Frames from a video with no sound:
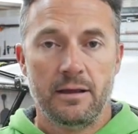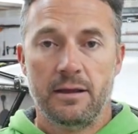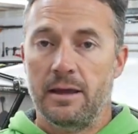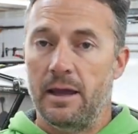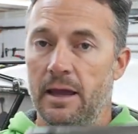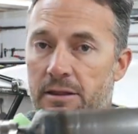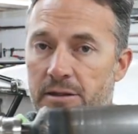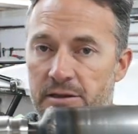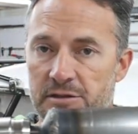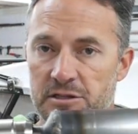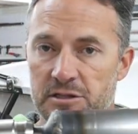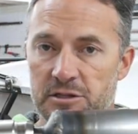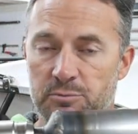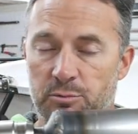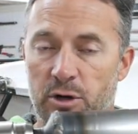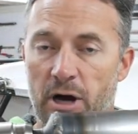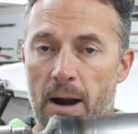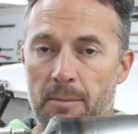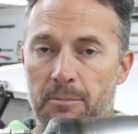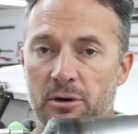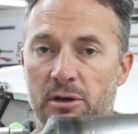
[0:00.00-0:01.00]
and this is
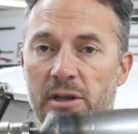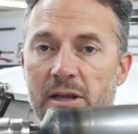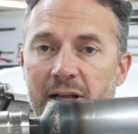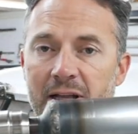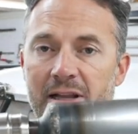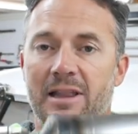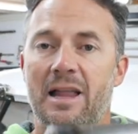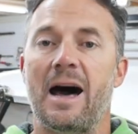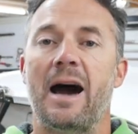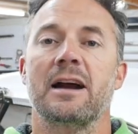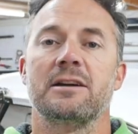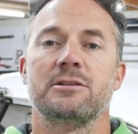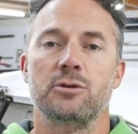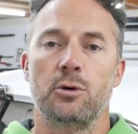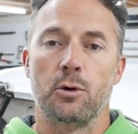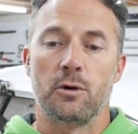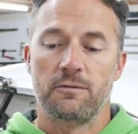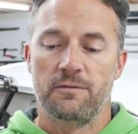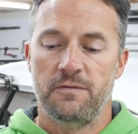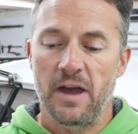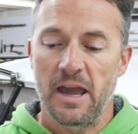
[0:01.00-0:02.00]
properly clocked
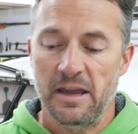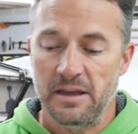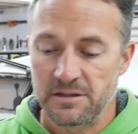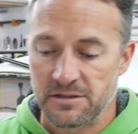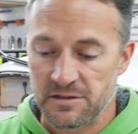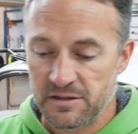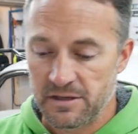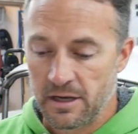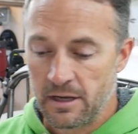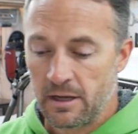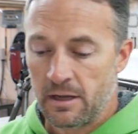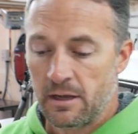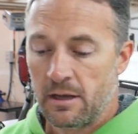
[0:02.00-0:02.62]
or phased,